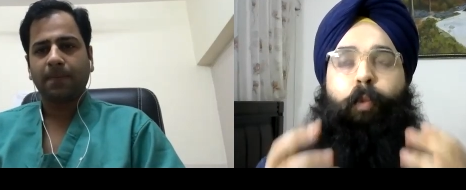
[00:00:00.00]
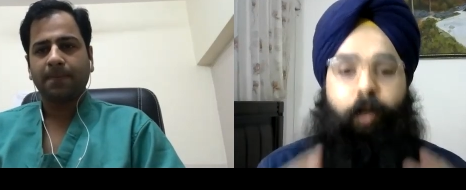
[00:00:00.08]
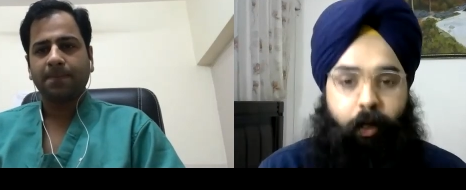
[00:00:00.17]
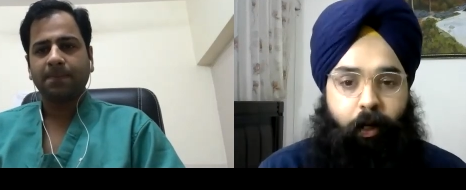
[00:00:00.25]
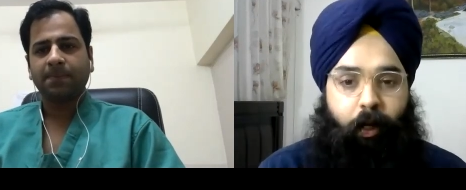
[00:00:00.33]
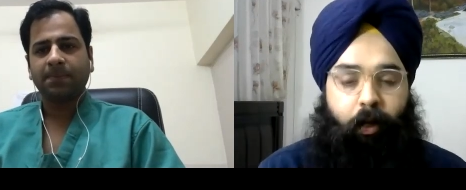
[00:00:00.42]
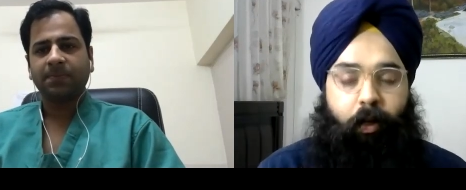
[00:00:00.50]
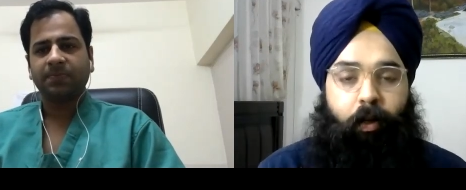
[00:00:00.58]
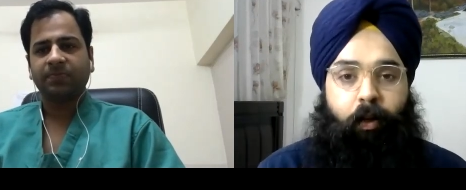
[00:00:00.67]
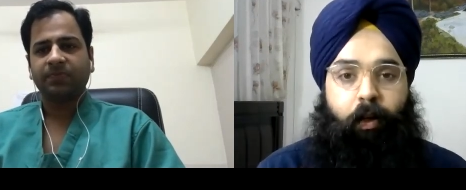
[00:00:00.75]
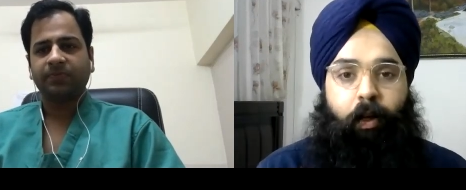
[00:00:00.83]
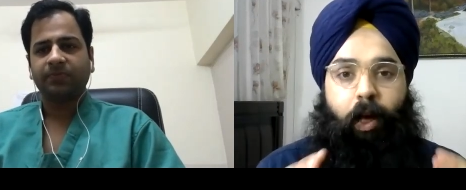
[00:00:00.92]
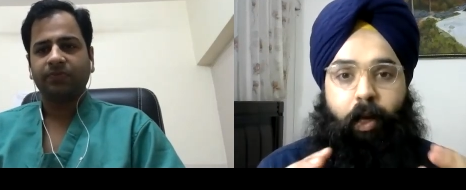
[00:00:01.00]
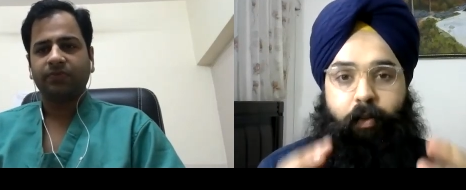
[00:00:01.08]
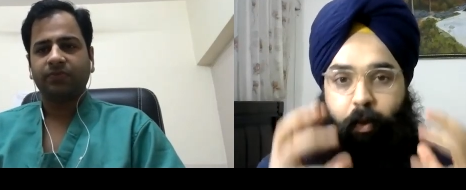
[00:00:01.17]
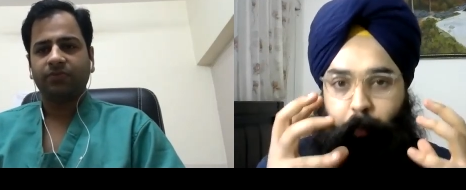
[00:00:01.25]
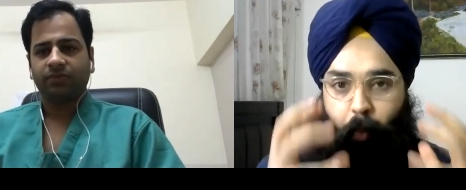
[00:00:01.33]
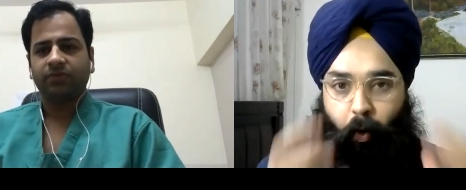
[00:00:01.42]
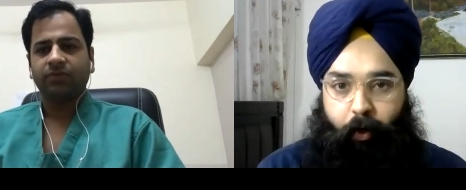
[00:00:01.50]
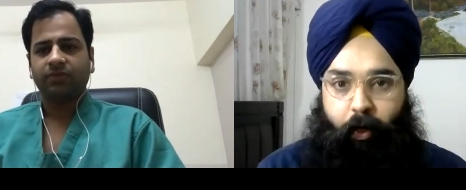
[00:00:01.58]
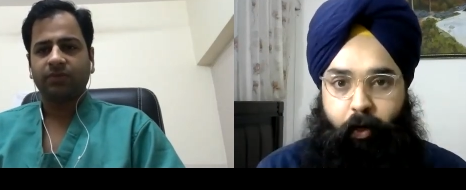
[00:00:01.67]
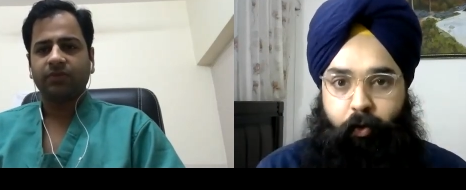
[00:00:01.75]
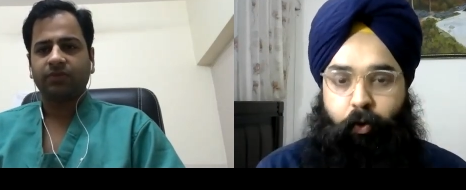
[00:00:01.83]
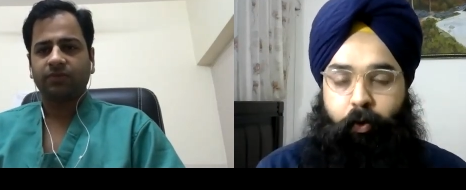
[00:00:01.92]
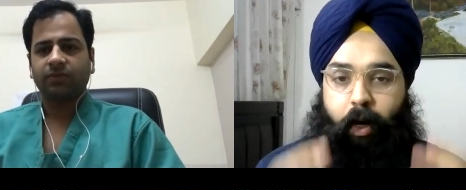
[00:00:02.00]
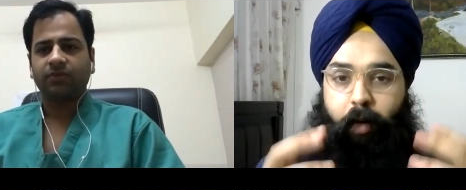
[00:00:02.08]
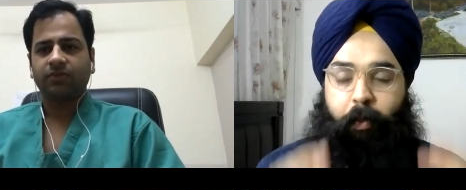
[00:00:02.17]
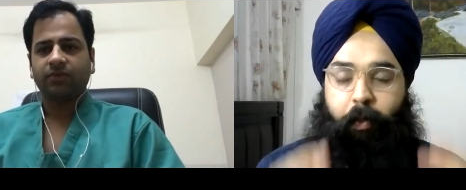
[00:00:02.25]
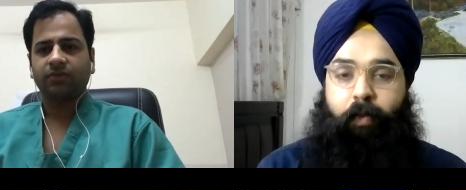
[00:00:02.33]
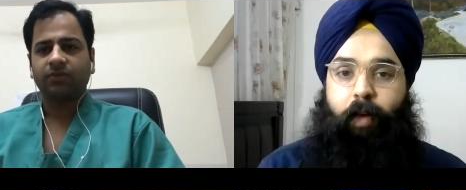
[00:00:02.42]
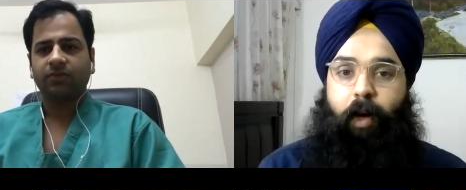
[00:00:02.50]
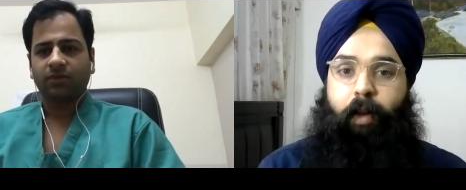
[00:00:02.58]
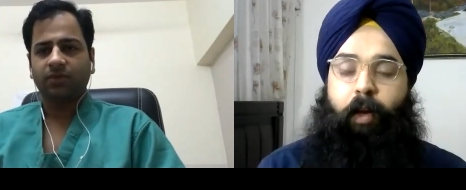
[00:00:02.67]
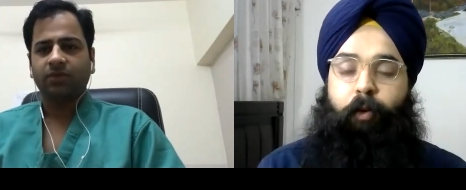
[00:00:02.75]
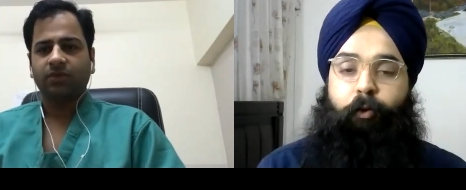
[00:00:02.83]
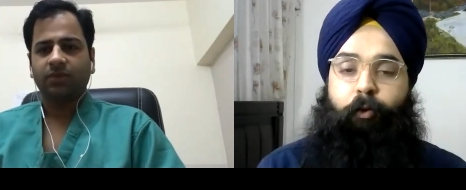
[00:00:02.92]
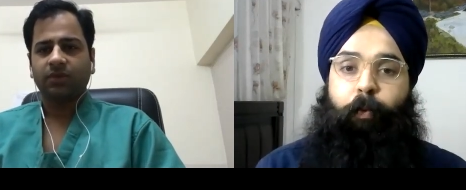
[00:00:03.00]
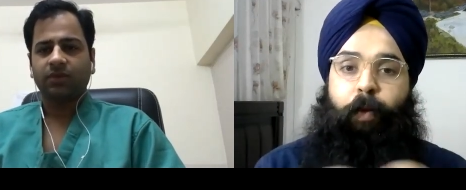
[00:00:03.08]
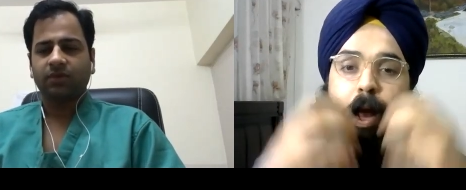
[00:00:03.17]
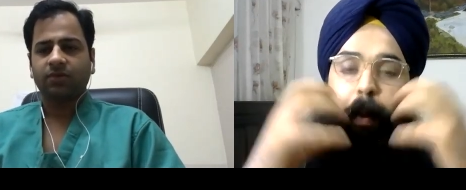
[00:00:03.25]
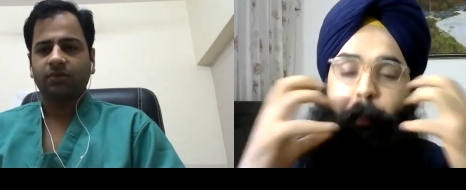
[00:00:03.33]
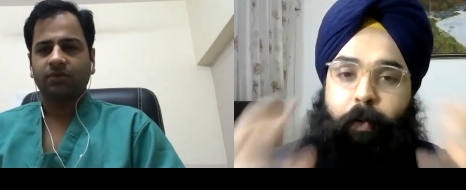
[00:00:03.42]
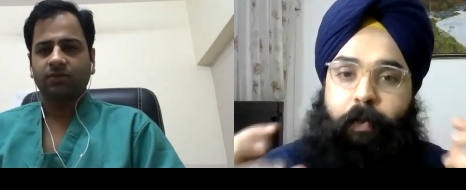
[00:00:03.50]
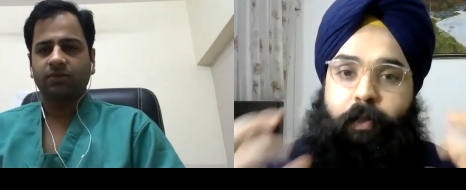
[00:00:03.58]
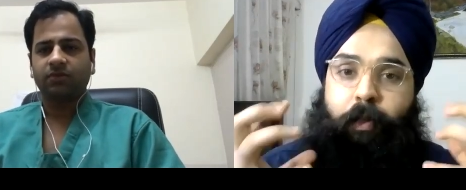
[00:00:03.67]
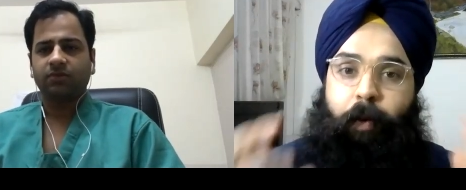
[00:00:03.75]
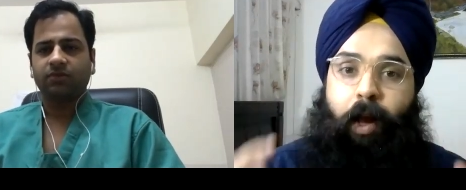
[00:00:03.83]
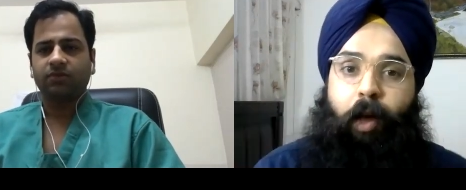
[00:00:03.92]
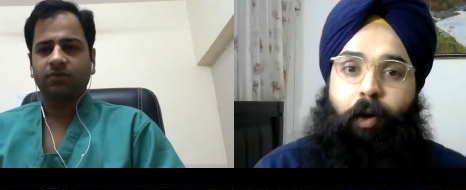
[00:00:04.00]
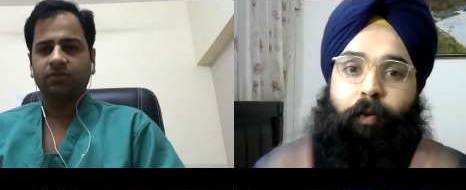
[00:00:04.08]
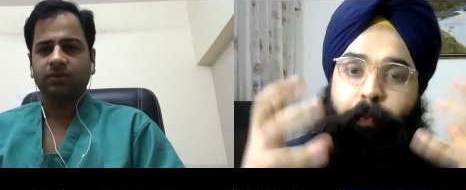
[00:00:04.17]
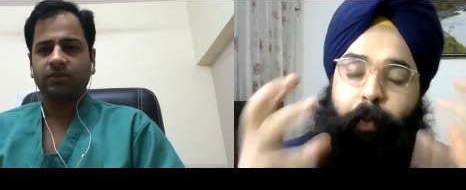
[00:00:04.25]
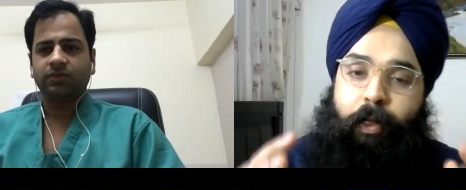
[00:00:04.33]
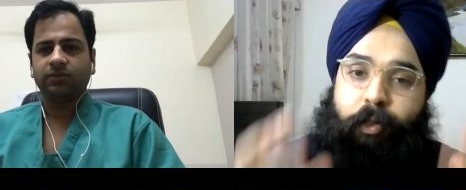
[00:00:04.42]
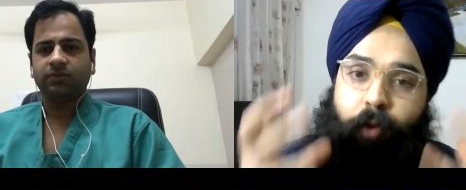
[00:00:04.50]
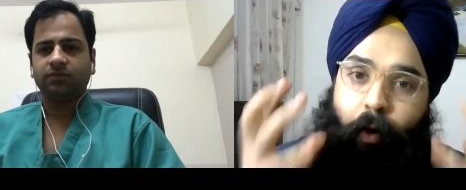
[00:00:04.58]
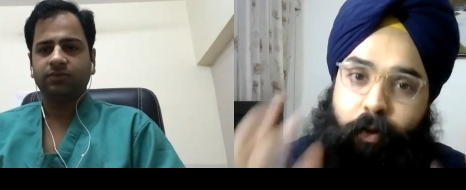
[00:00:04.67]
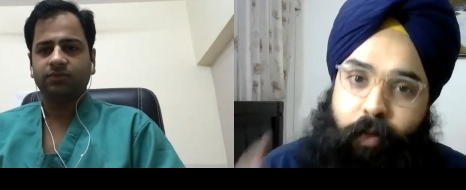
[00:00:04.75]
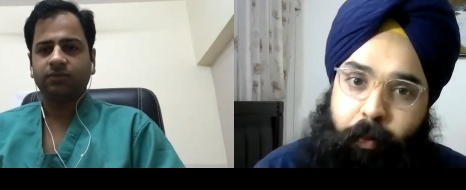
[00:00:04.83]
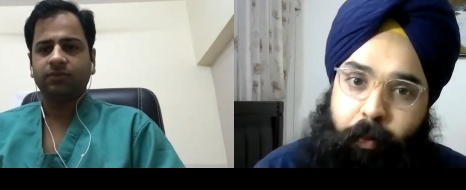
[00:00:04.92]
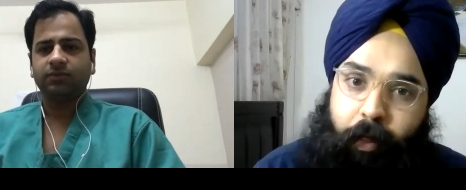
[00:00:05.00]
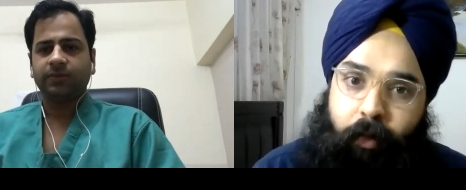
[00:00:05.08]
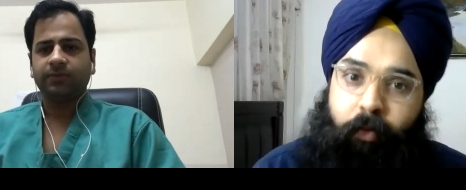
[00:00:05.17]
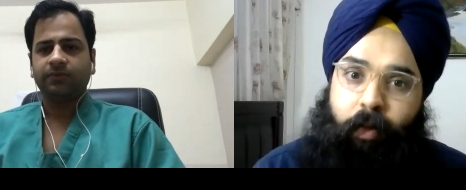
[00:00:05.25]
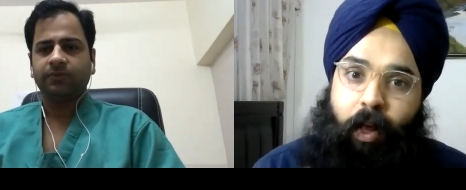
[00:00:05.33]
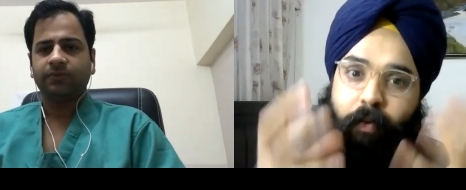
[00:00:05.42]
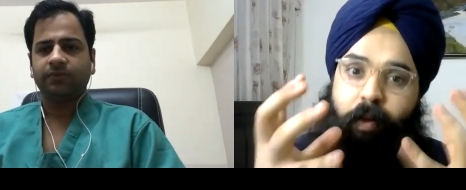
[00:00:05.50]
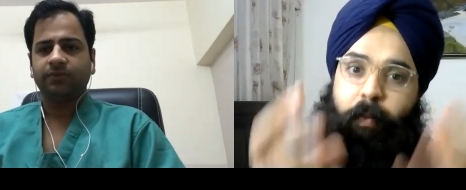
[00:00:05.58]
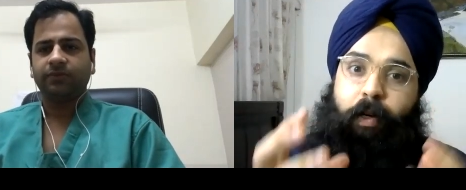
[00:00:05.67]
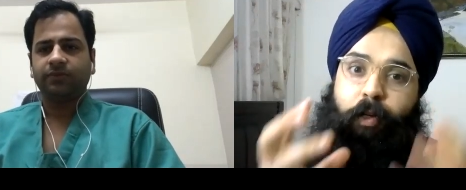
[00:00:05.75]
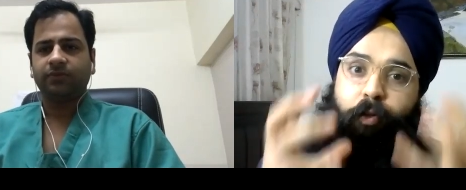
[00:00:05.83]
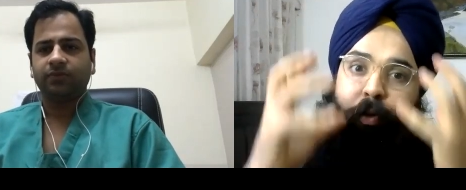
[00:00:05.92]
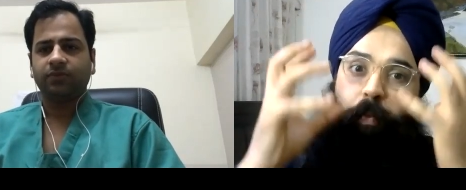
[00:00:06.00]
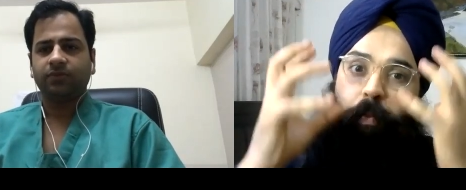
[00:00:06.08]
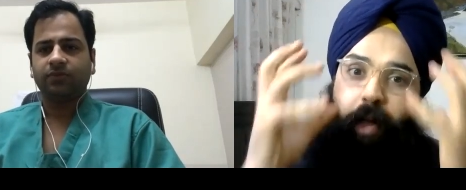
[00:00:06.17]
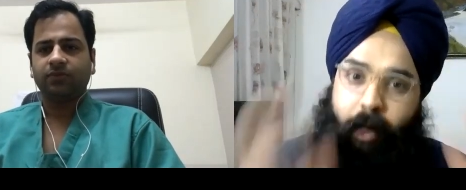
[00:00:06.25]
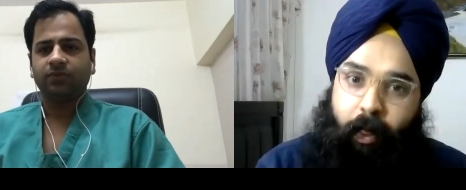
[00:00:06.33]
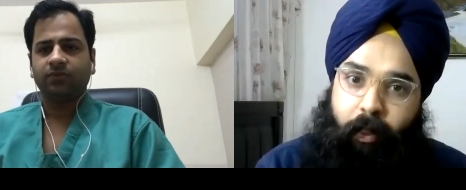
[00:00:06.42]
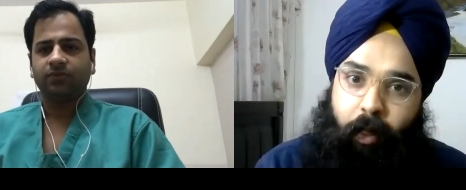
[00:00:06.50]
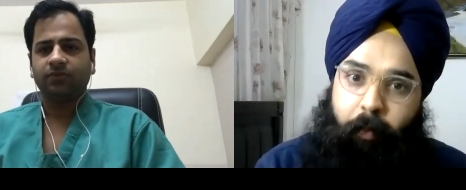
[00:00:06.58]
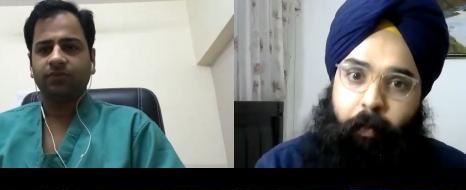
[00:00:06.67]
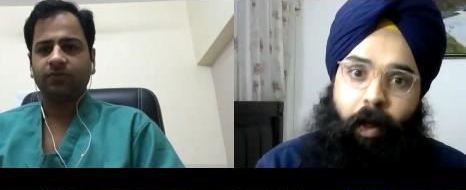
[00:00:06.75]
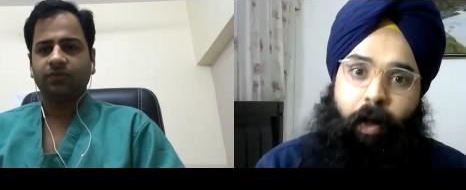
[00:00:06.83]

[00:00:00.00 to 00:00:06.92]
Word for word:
Speaker 1: monitoring is important. So that means that there should be ample supply of pulse oximeters. Everybody should be getting them.